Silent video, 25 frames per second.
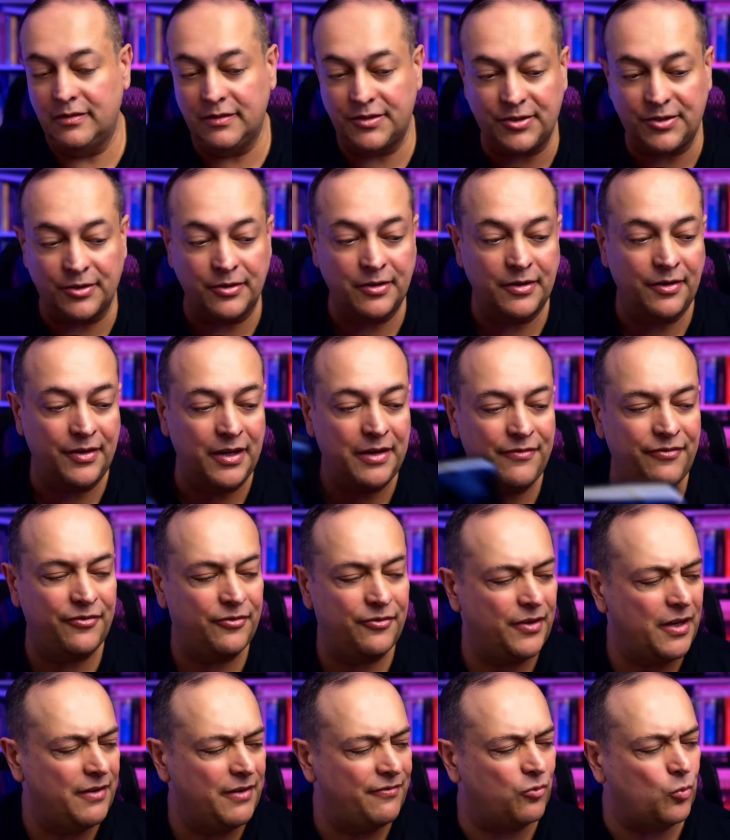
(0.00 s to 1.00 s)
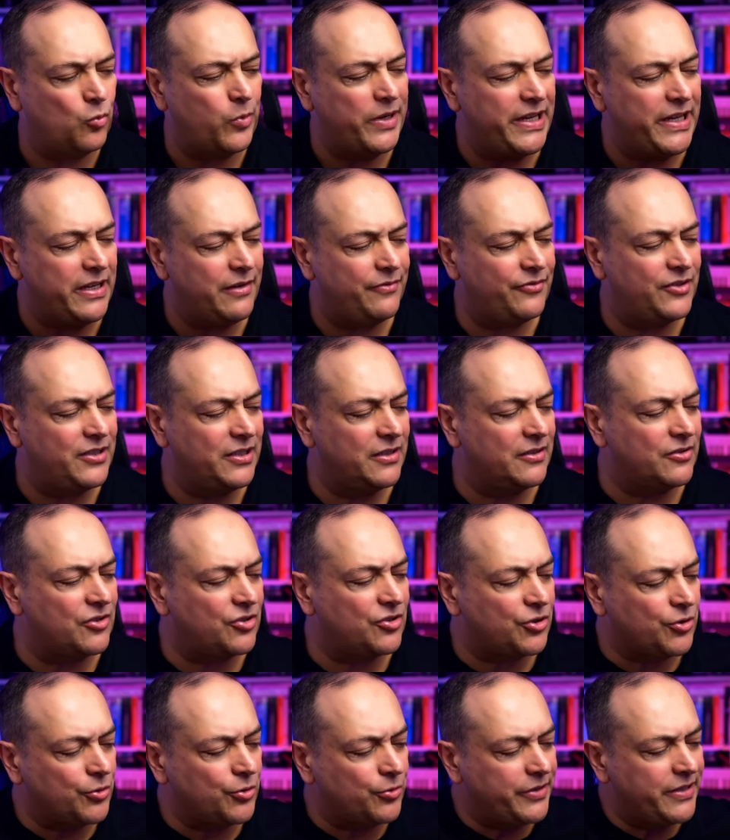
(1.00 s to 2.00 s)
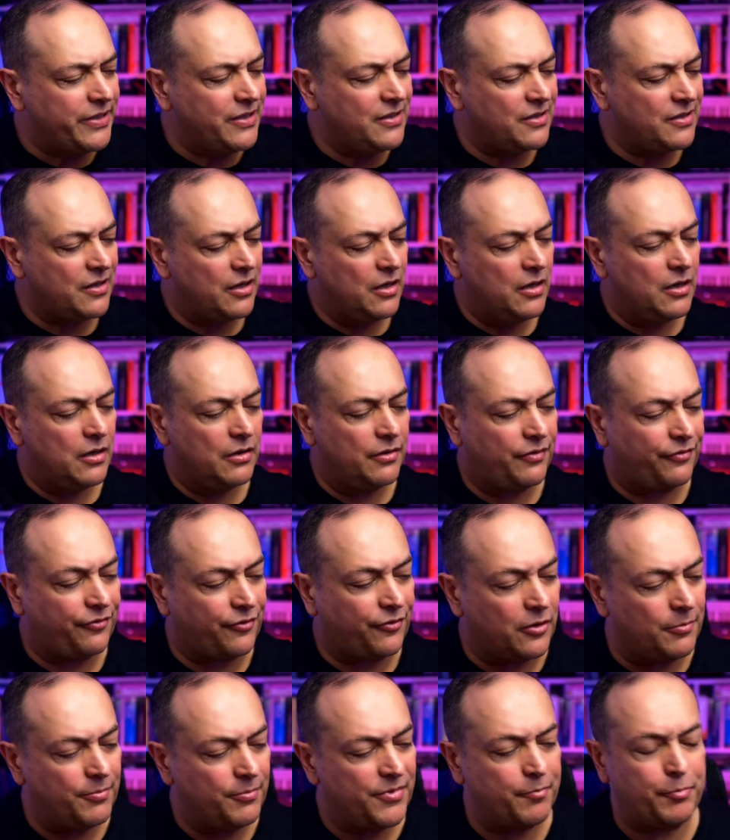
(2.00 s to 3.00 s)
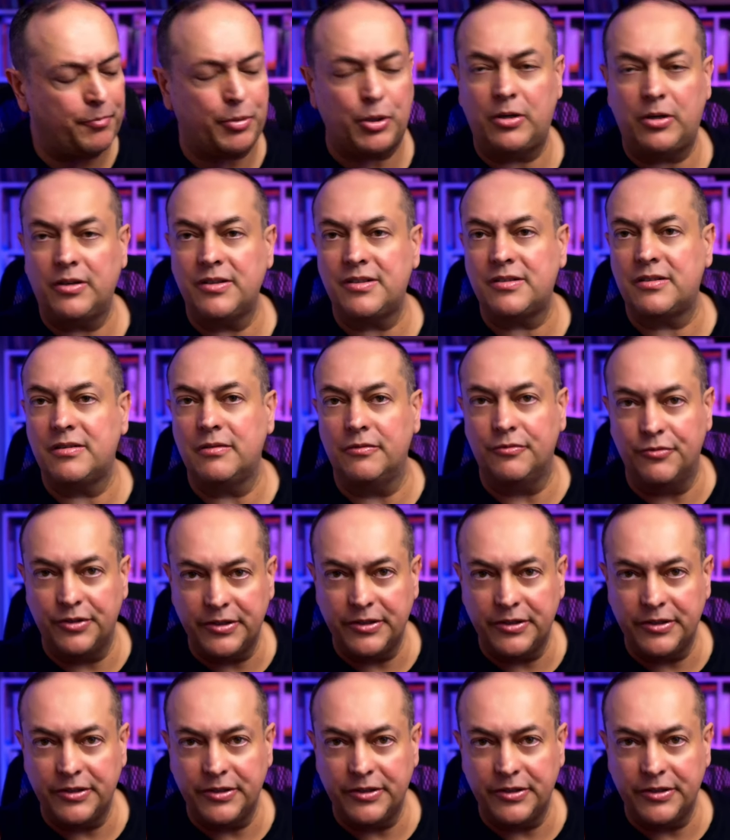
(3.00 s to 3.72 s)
So they've weaved in stories from the past,